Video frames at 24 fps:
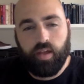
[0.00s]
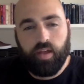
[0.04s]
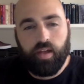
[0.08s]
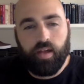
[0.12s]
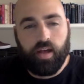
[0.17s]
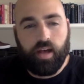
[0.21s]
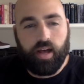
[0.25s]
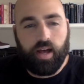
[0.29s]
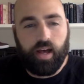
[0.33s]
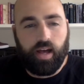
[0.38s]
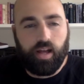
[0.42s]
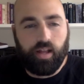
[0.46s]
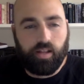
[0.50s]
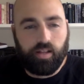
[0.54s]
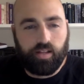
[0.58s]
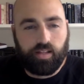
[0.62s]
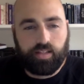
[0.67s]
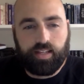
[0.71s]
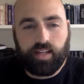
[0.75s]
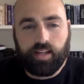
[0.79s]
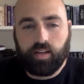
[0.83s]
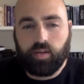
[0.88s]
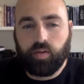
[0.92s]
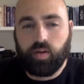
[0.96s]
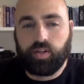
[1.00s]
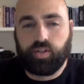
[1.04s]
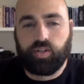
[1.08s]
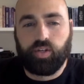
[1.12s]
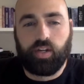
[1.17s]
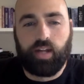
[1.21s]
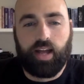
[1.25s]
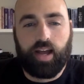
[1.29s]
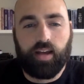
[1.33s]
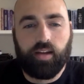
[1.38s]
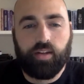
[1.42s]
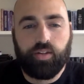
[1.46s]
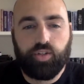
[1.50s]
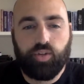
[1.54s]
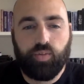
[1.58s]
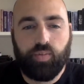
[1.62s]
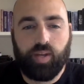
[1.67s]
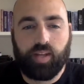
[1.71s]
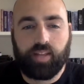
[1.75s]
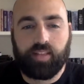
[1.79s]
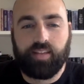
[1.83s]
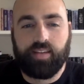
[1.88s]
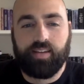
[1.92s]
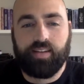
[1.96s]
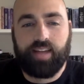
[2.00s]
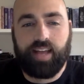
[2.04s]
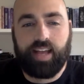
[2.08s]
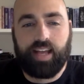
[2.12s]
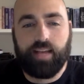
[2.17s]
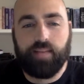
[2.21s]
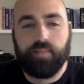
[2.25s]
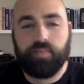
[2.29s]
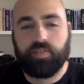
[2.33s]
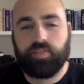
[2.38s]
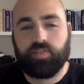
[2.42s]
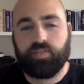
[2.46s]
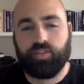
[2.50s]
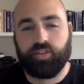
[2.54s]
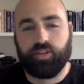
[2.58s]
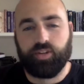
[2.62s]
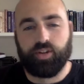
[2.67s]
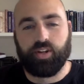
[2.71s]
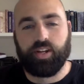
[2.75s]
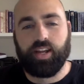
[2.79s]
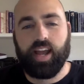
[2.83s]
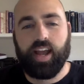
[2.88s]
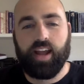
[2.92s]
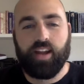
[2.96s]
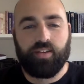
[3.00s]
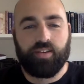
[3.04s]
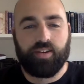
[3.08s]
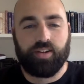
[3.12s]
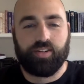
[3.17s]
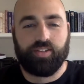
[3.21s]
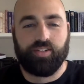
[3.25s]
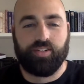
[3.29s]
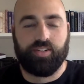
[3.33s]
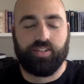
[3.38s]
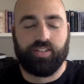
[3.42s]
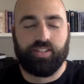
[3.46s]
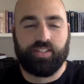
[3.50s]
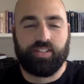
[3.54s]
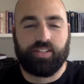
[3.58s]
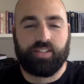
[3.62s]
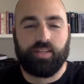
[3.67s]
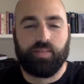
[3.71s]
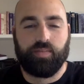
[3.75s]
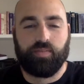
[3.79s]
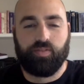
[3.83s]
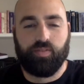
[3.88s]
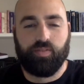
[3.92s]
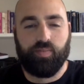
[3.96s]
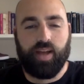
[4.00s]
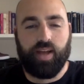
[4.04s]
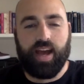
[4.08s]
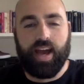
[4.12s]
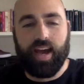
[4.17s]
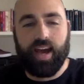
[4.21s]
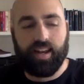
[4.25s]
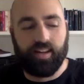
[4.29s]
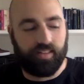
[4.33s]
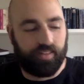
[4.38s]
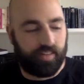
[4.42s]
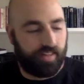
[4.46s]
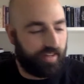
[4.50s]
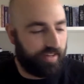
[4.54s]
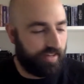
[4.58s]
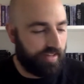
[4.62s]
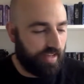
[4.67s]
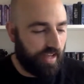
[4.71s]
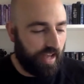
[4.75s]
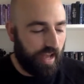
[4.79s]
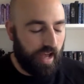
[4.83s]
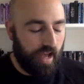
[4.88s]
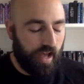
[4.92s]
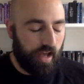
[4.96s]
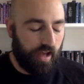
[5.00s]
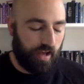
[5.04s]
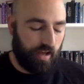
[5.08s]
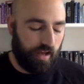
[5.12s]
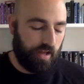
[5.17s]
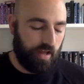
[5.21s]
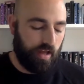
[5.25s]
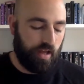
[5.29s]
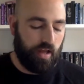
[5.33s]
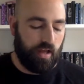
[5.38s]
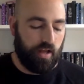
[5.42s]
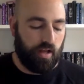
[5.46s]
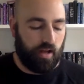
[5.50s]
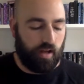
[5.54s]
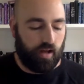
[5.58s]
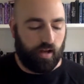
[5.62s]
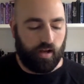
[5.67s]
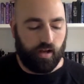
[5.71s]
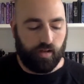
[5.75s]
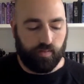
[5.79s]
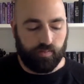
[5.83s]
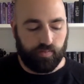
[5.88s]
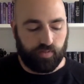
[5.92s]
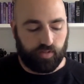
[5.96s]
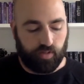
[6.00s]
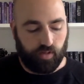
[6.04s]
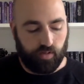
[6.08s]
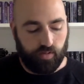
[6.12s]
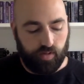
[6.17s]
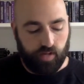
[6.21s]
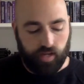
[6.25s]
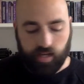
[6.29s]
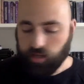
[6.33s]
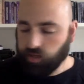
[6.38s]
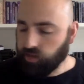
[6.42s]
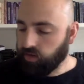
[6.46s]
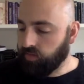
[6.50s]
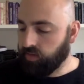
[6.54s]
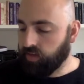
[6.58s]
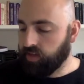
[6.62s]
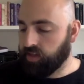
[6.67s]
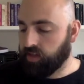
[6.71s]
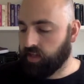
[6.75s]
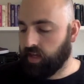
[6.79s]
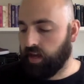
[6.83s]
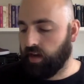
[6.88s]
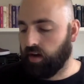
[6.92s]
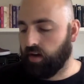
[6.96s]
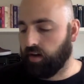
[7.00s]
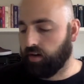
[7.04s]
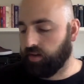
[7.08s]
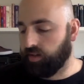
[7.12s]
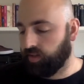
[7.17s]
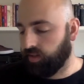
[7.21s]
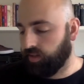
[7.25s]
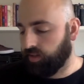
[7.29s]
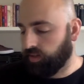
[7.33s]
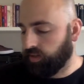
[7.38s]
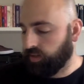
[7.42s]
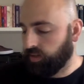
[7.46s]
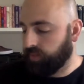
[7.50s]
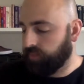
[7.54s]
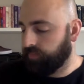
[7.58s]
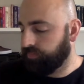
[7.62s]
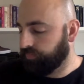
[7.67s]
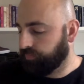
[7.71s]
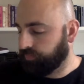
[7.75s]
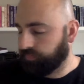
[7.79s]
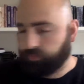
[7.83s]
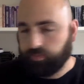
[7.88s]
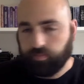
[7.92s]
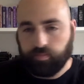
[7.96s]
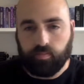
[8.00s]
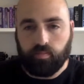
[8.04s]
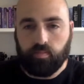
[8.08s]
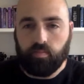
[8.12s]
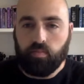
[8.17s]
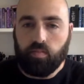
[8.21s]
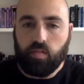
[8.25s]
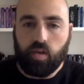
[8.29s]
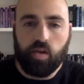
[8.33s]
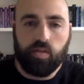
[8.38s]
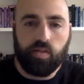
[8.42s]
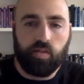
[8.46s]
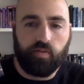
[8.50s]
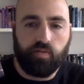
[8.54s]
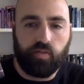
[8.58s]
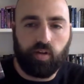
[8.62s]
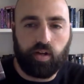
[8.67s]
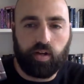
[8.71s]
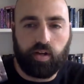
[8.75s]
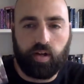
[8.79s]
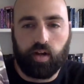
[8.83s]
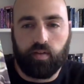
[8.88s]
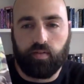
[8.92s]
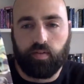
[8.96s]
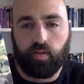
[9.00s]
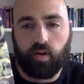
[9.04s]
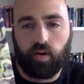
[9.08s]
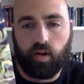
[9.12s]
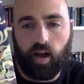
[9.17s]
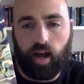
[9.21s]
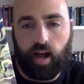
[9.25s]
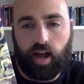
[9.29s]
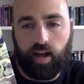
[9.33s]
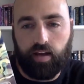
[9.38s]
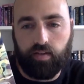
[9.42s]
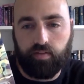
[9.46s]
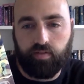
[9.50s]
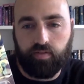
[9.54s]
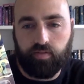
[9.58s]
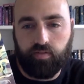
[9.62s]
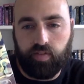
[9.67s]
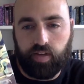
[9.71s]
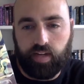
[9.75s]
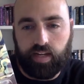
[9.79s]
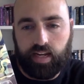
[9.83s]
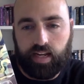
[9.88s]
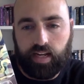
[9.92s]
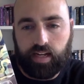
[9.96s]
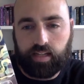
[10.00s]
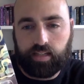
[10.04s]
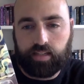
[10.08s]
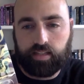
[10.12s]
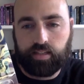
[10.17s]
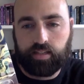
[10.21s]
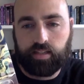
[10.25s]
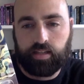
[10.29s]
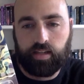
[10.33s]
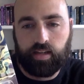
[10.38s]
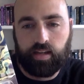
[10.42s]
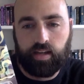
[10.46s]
The second question, how did you pick the names for your characters? This comes from Adeline. Yeah. So each of these characters, on the front cover, I have Phoenix,